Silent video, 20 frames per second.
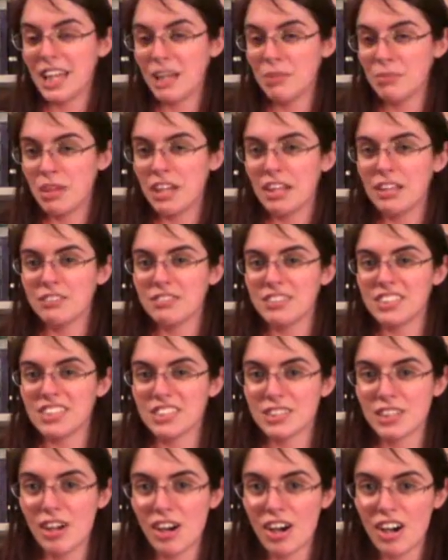name any of his
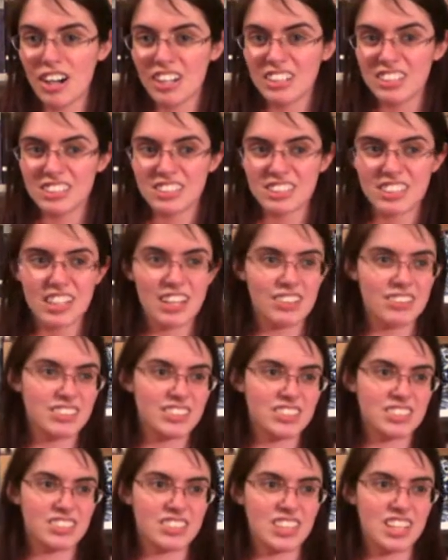songs, and I
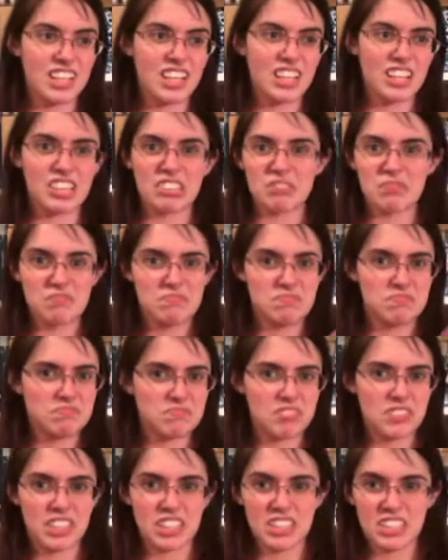was just like,
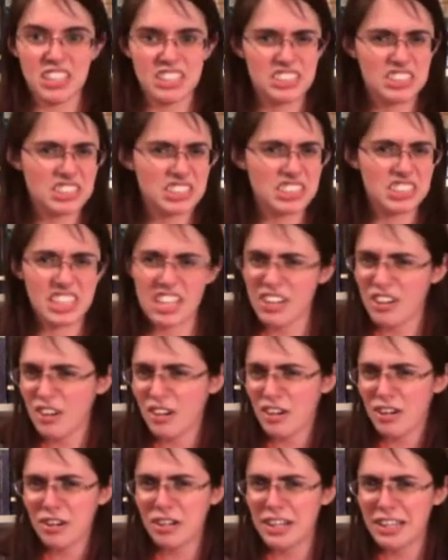he's a
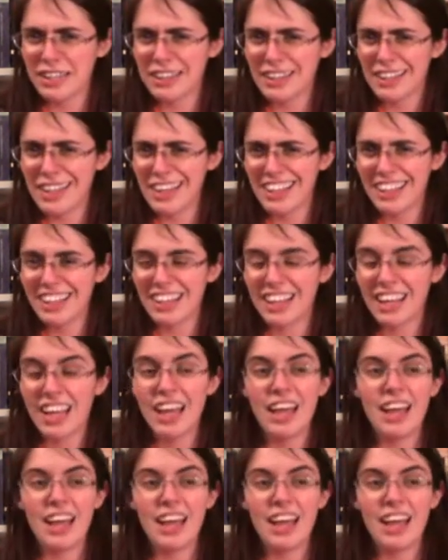singer, I think?